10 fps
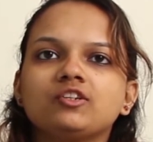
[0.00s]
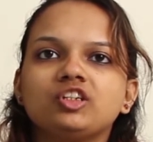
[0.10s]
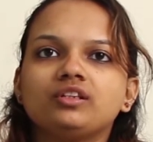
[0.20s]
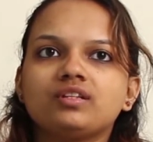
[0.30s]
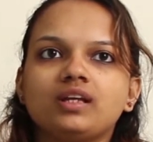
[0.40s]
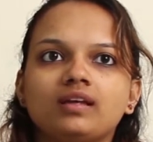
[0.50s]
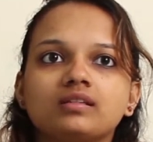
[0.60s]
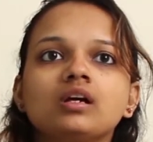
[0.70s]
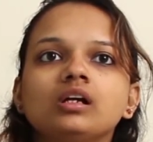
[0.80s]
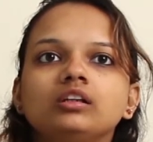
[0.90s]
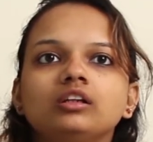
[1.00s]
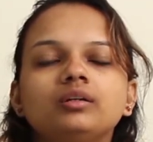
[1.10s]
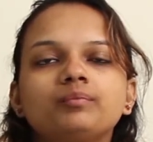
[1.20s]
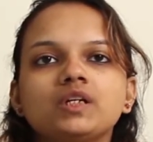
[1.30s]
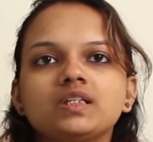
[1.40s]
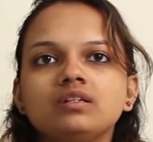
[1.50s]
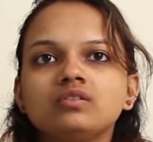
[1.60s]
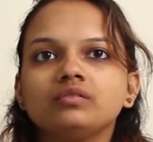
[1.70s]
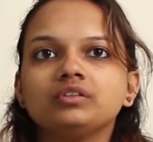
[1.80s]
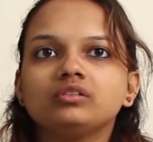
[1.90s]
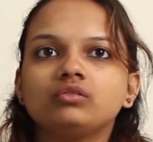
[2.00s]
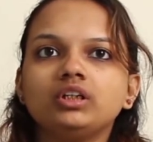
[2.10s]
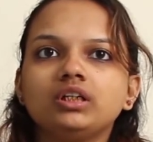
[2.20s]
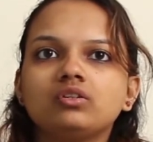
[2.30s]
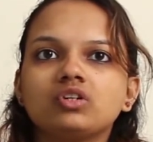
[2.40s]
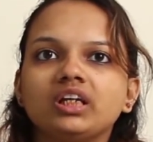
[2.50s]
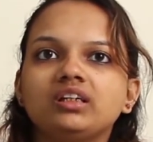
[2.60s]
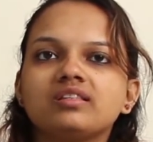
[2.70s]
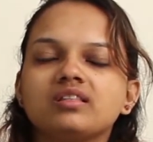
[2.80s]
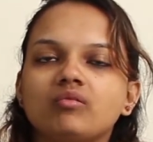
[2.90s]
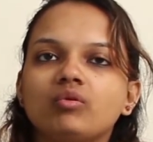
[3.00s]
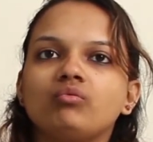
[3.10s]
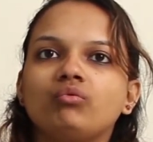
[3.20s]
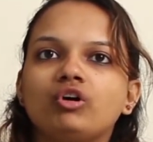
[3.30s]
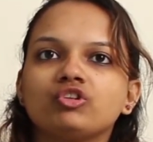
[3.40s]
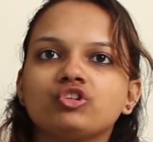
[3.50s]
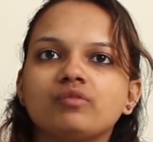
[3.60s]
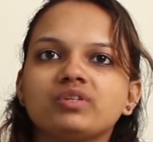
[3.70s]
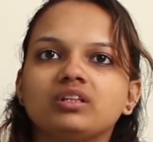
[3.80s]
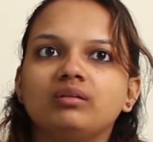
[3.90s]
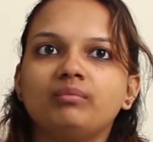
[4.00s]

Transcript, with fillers: Nasheed, says that the presence of the three Chinese naval warships in